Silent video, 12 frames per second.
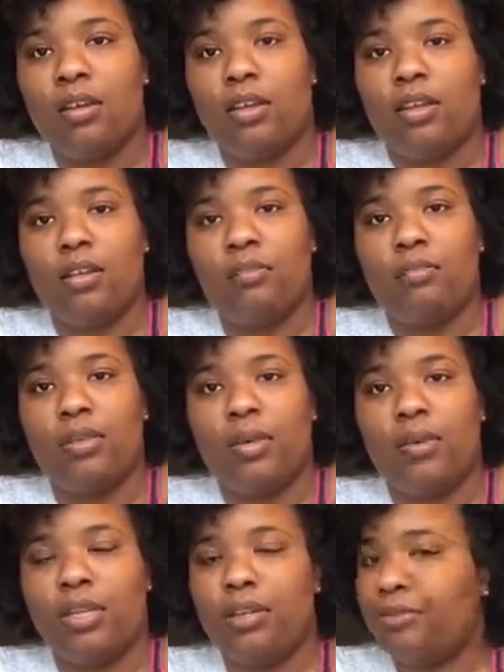let me put that
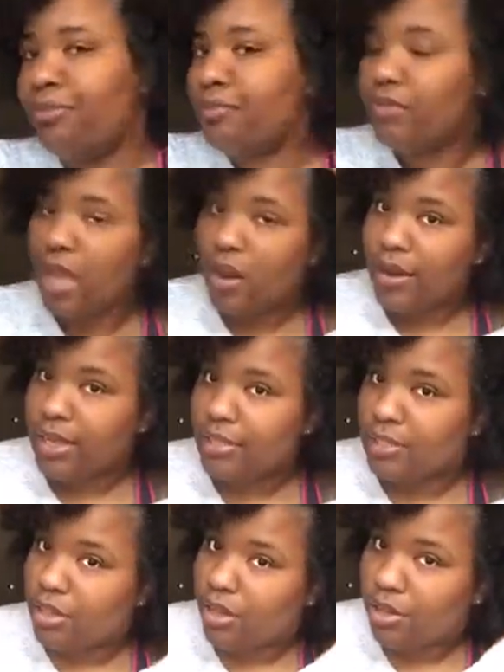right there. All right,
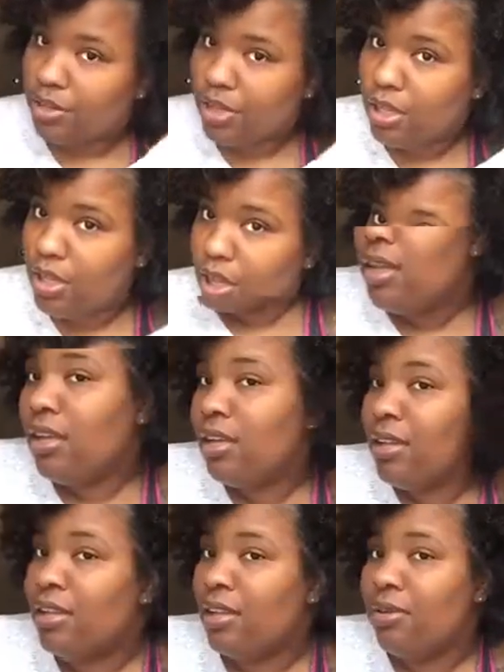so
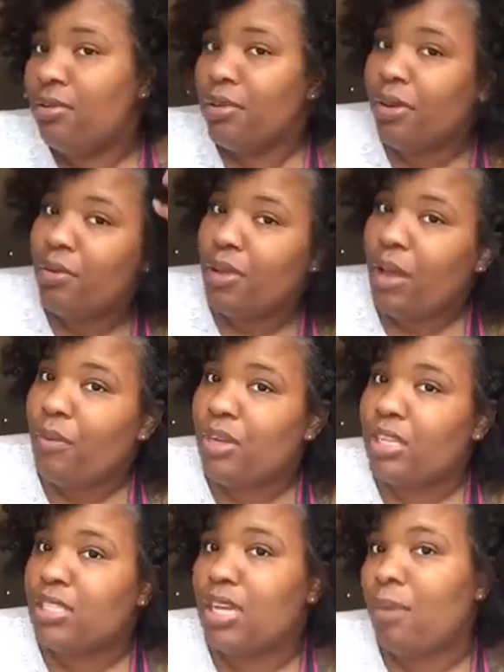where will I want to
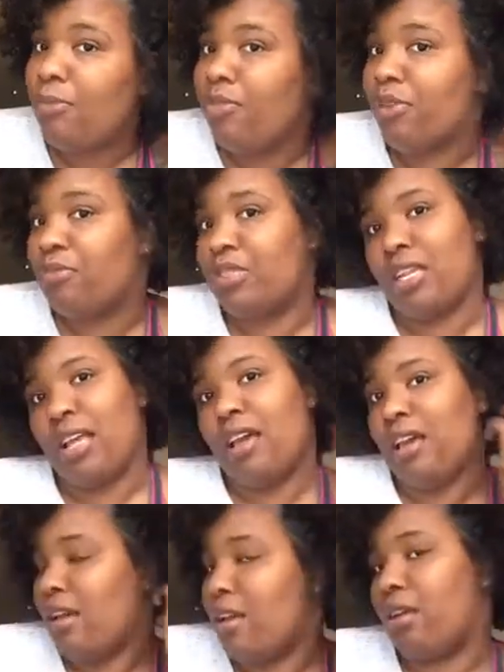chop from
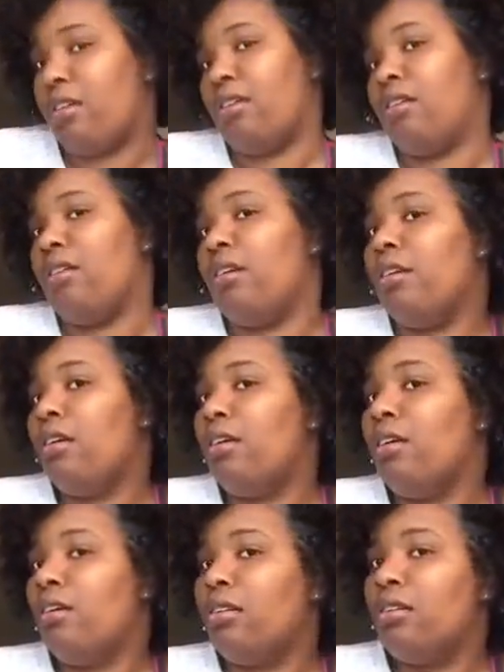today?
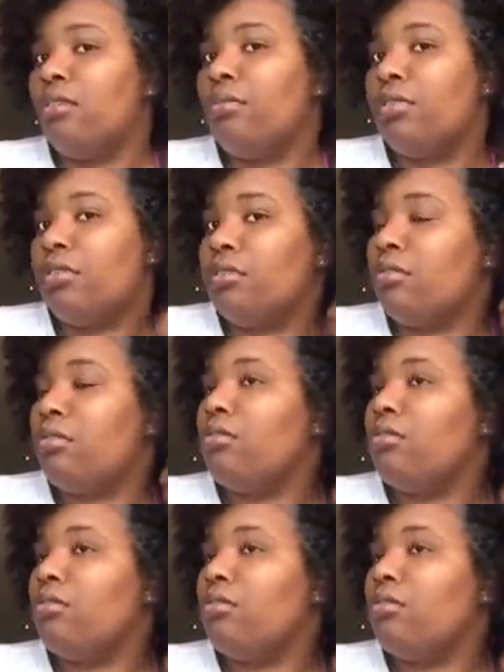Let me see.